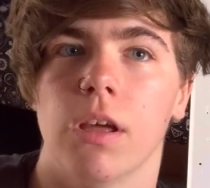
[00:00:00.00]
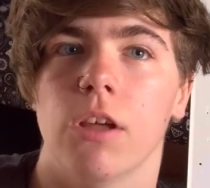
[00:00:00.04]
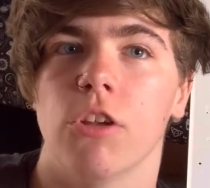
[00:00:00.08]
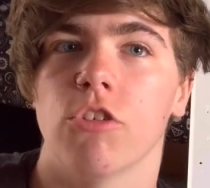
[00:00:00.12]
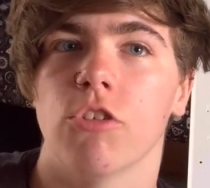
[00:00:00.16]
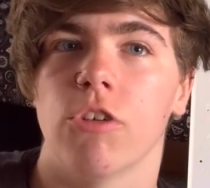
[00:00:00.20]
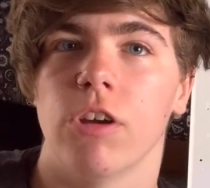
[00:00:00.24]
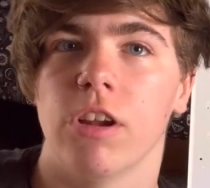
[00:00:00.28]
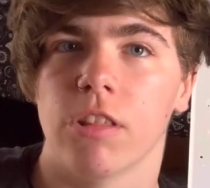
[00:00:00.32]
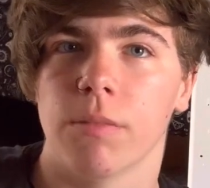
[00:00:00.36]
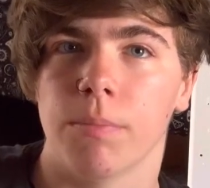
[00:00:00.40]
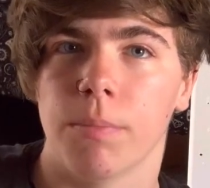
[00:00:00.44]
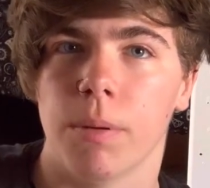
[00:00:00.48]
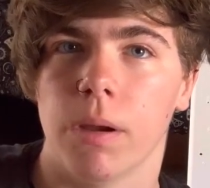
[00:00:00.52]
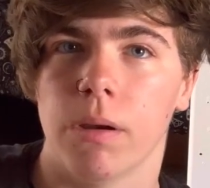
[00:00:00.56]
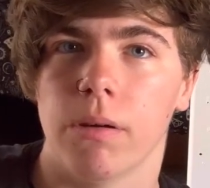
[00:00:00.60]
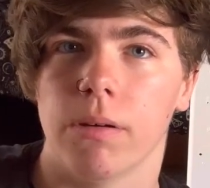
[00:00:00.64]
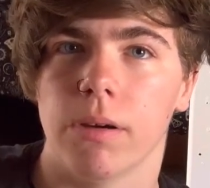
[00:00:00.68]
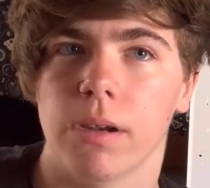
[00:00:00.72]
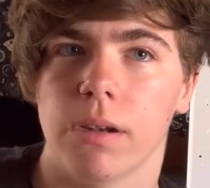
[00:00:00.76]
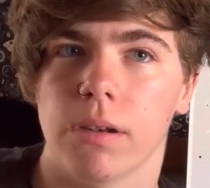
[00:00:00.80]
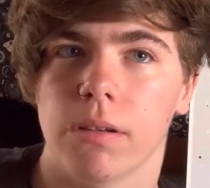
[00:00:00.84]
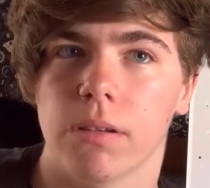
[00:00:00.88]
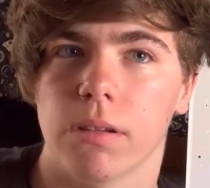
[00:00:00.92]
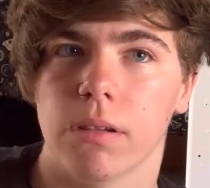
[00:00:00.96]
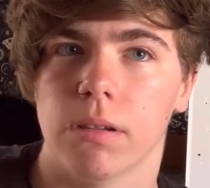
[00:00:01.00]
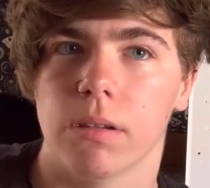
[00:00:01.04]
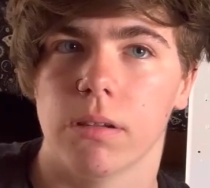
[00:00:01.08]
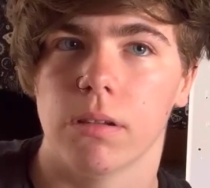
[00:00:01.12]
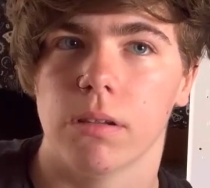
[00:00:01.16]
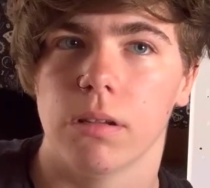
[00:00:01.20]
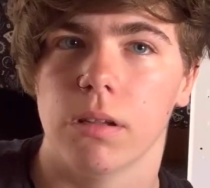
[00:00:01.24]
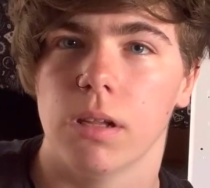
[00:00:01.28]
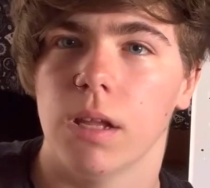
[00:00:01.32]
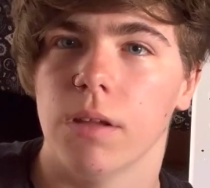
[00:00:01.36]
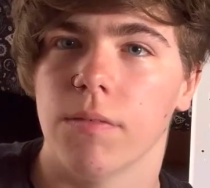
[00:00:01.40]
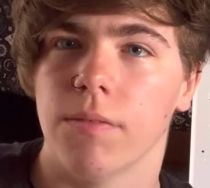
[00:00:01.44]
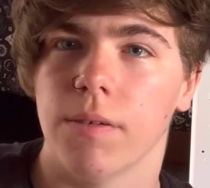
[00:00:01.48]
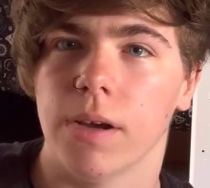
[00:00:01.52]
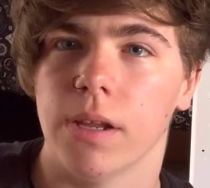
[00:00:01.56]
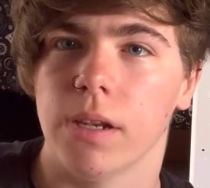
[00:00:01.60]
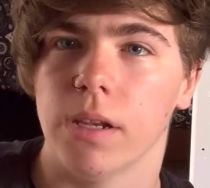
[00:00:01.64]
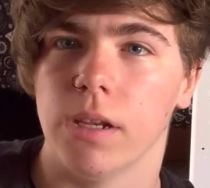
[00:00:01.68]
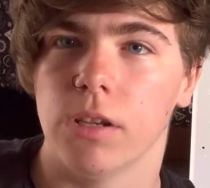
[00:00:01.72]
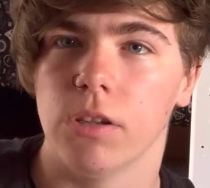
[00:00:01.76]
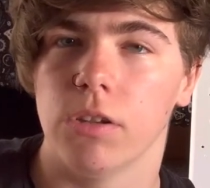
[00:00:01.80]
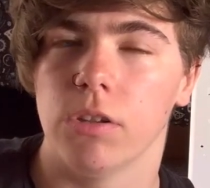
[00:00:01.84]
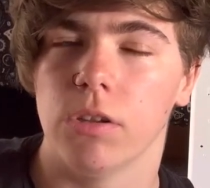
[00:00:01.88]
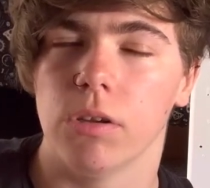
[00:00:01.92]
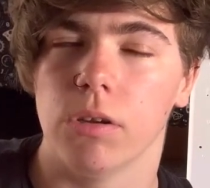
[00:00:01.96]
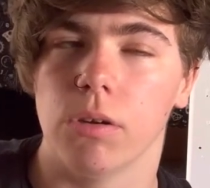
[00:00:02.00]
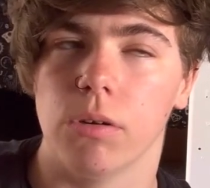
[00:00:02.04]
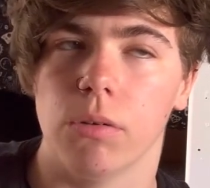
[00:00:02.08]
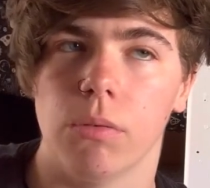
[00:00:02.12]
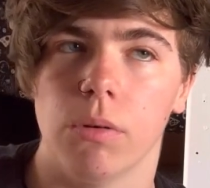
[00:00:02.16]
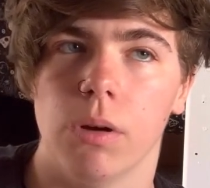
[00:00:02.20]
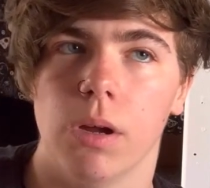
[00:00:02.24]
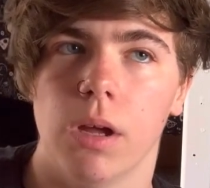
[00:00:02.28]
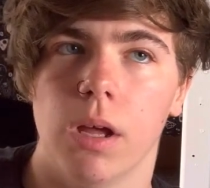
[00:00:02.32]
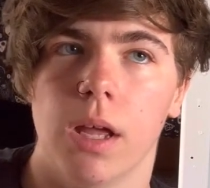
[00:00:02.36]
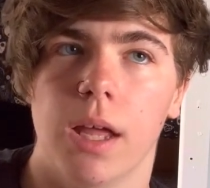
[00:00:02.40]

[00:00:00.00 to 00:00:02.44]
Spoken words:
transparent if I need to,